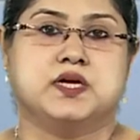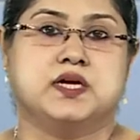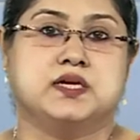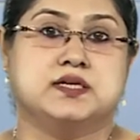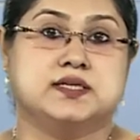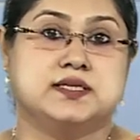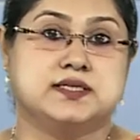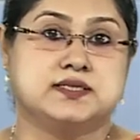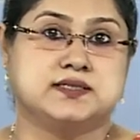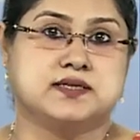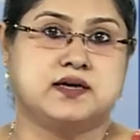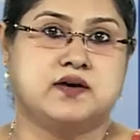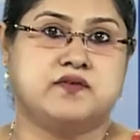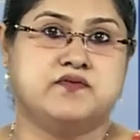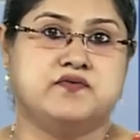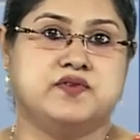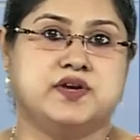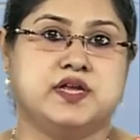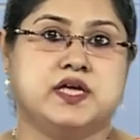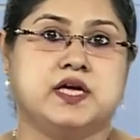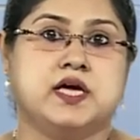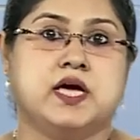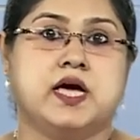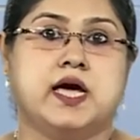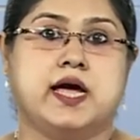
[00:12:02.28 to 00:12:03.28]

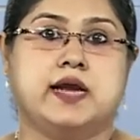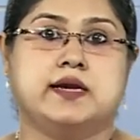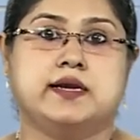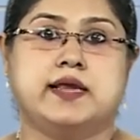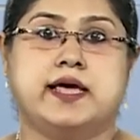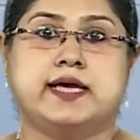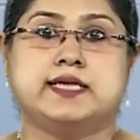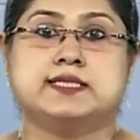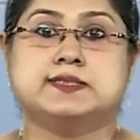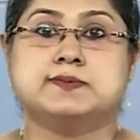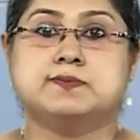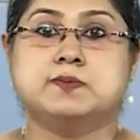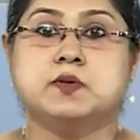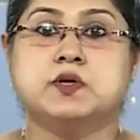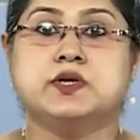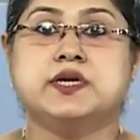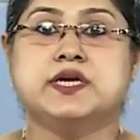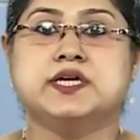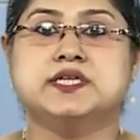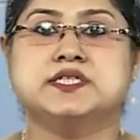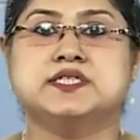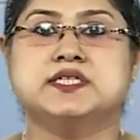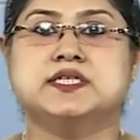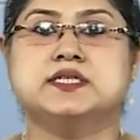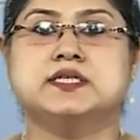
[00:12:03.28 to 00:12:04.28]
Discovery and
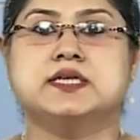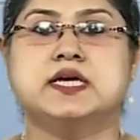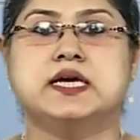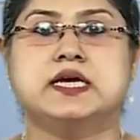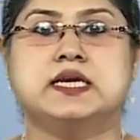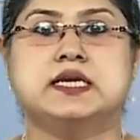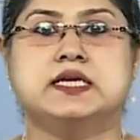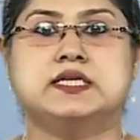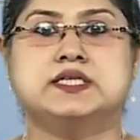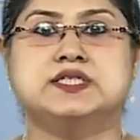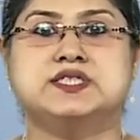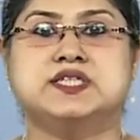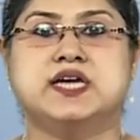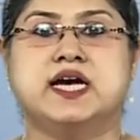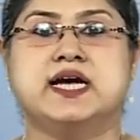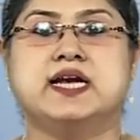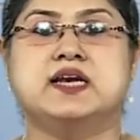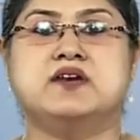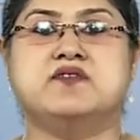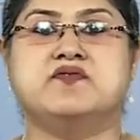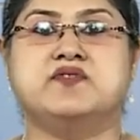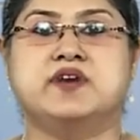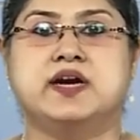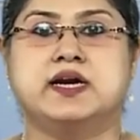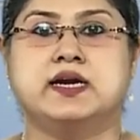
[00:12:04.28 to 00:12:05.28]
exploration in a
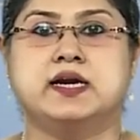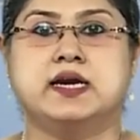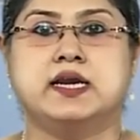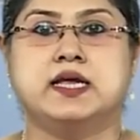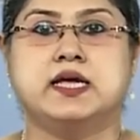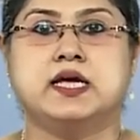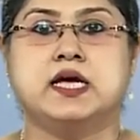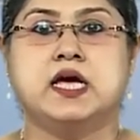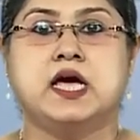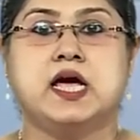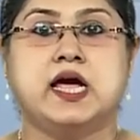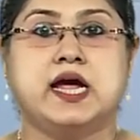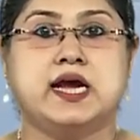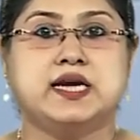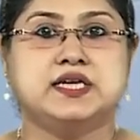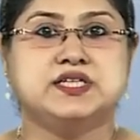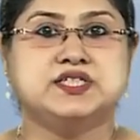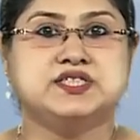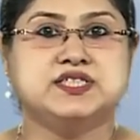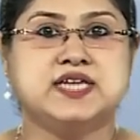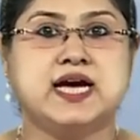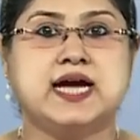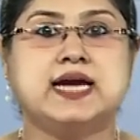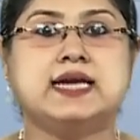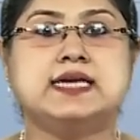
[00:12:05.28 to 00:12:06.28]
child-friendly and
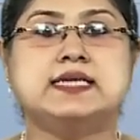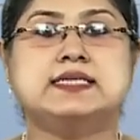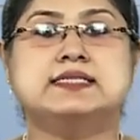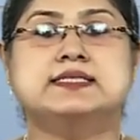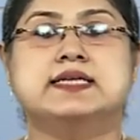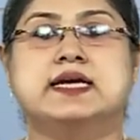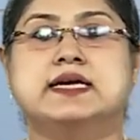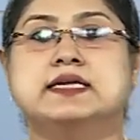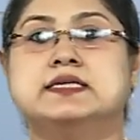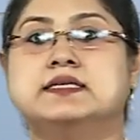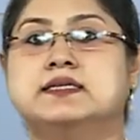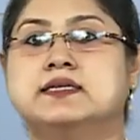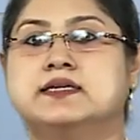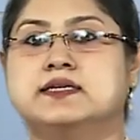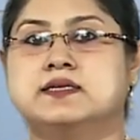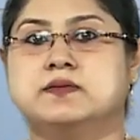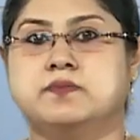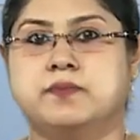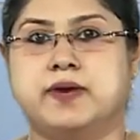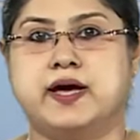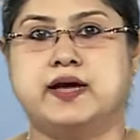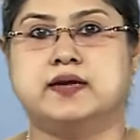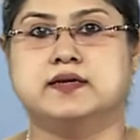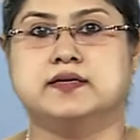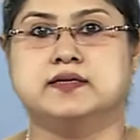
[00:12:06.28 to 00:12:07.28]
child-centered
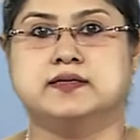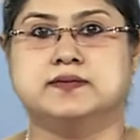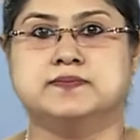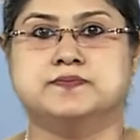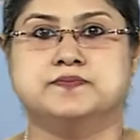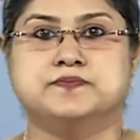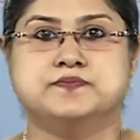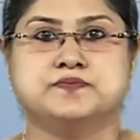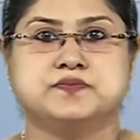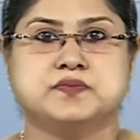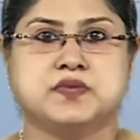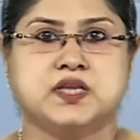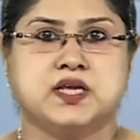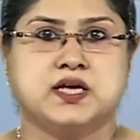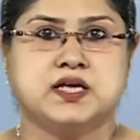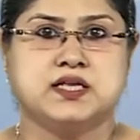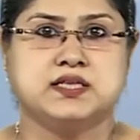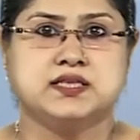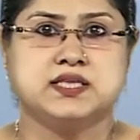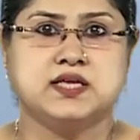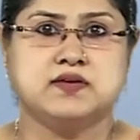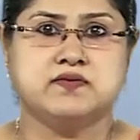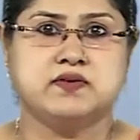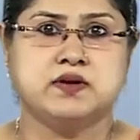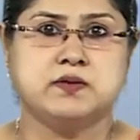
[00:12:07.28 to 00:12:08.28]
manner.
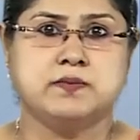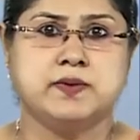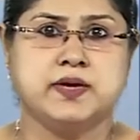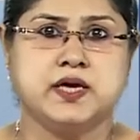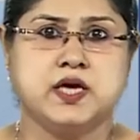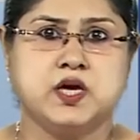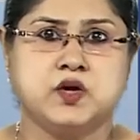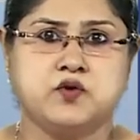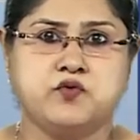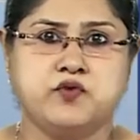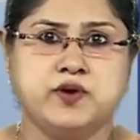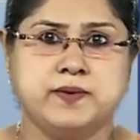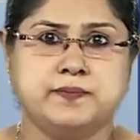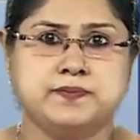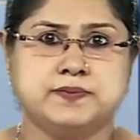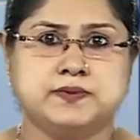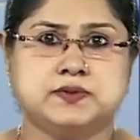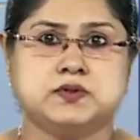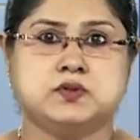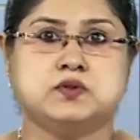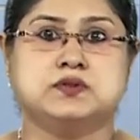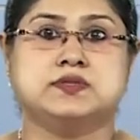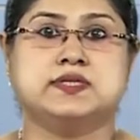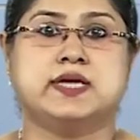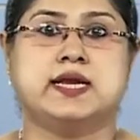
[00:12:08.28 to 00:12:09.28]
They will be equipped
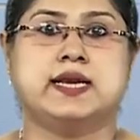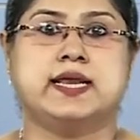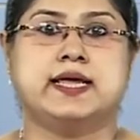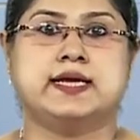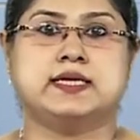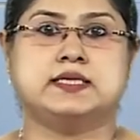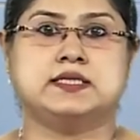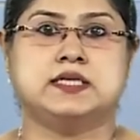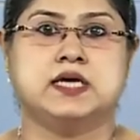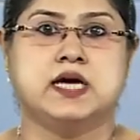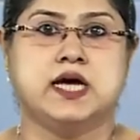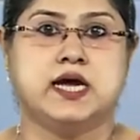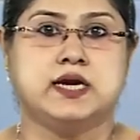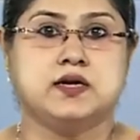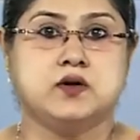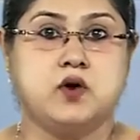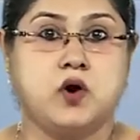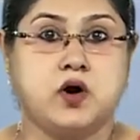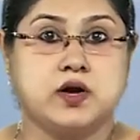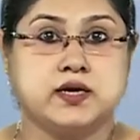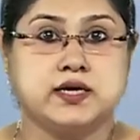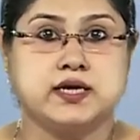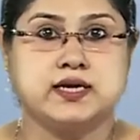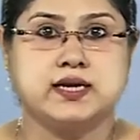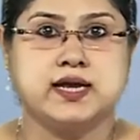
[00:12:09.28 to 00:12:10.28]
to select and
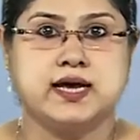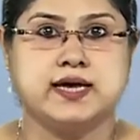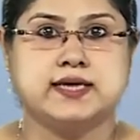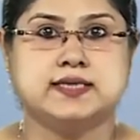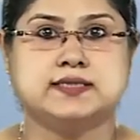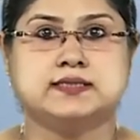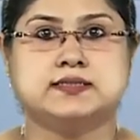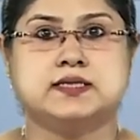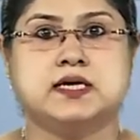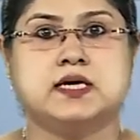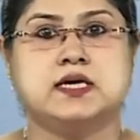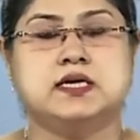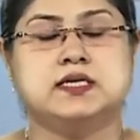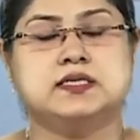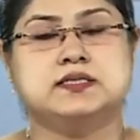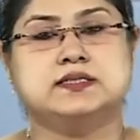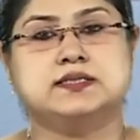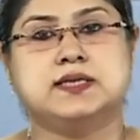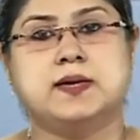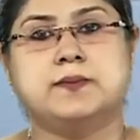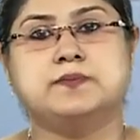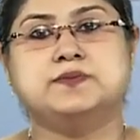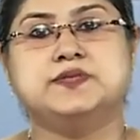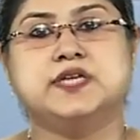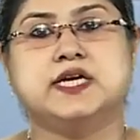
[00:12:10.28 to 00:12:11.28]
organize
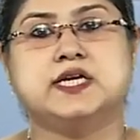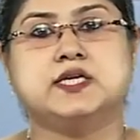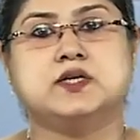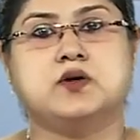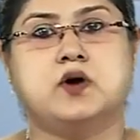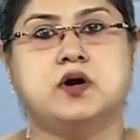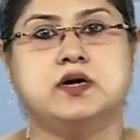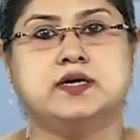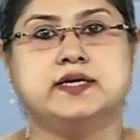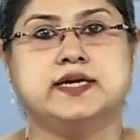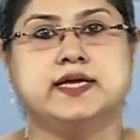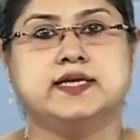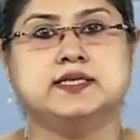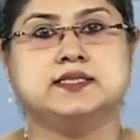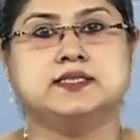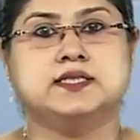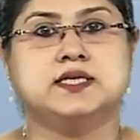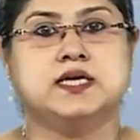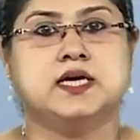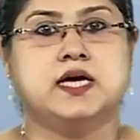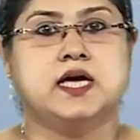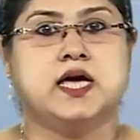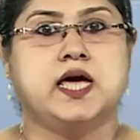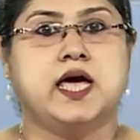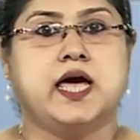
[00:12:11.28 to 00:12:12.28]
subject content
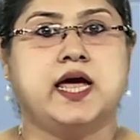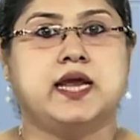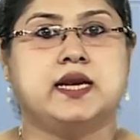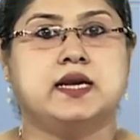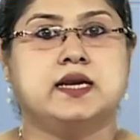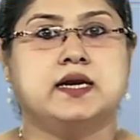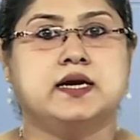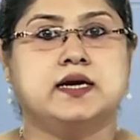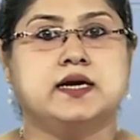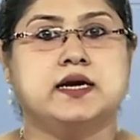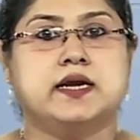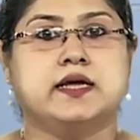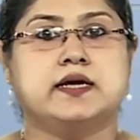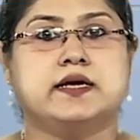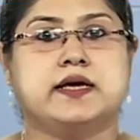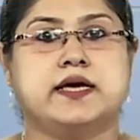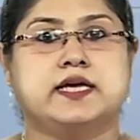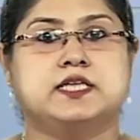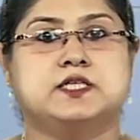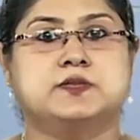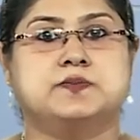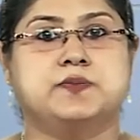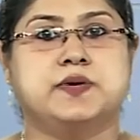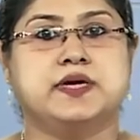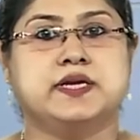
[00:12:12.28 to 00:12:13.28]
and learning
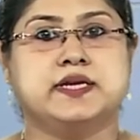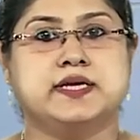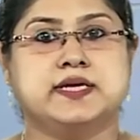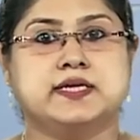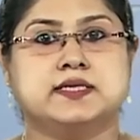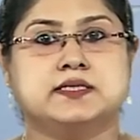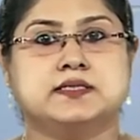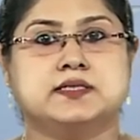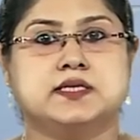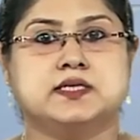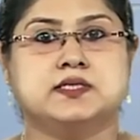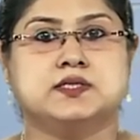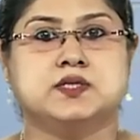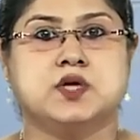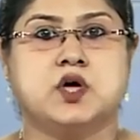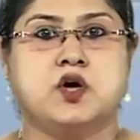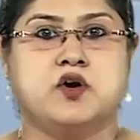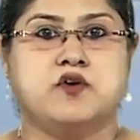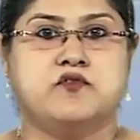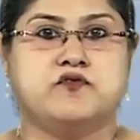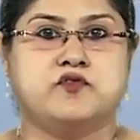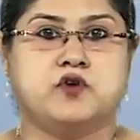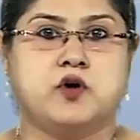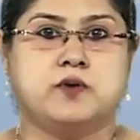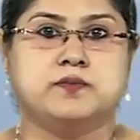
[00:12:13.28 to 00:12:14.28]
experiences
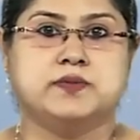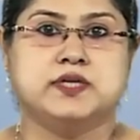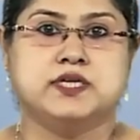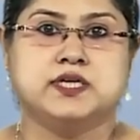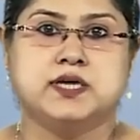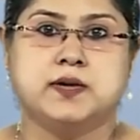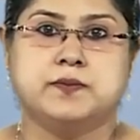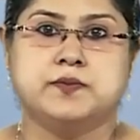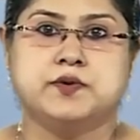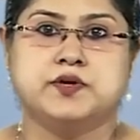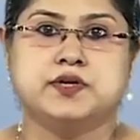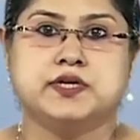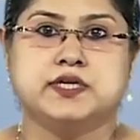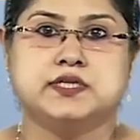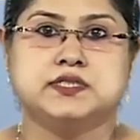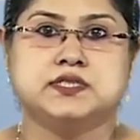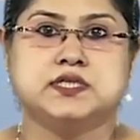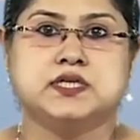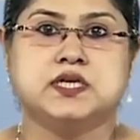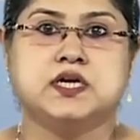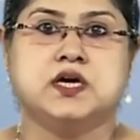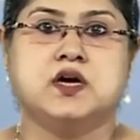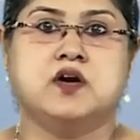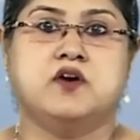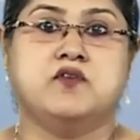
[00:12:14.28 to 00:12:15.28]
from the
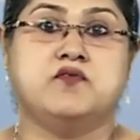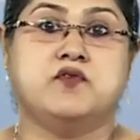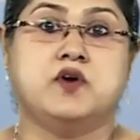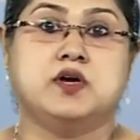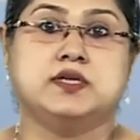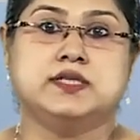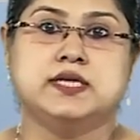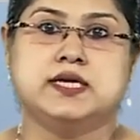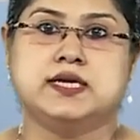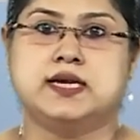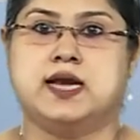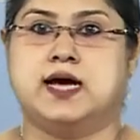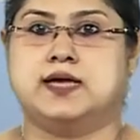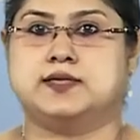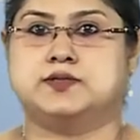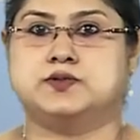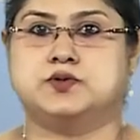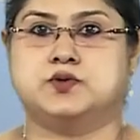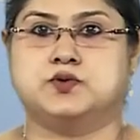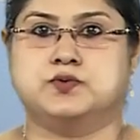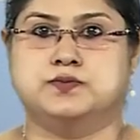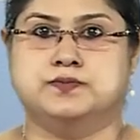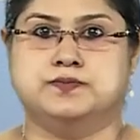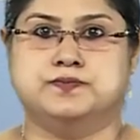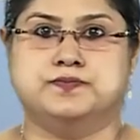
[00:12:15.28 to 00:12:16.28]
community for the
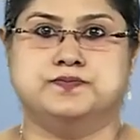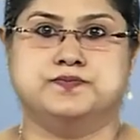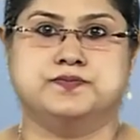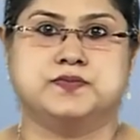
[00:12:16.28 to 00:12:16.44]
classroom.